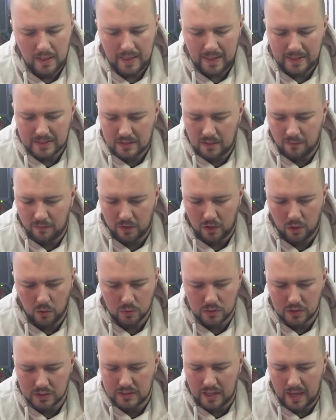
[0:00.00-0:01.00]
It's
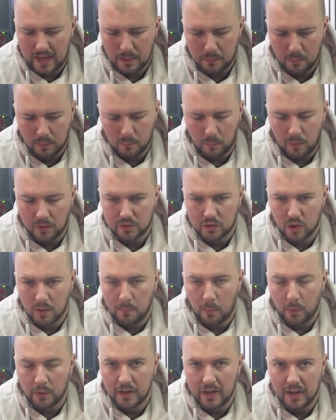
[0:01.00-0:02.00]
difficult to say when one's got a
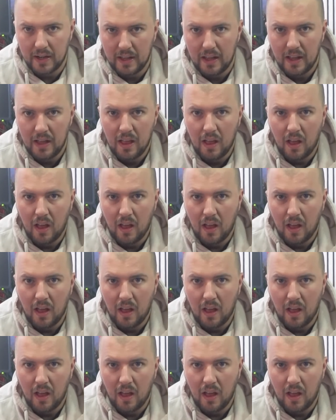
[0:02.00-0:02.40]
point in it.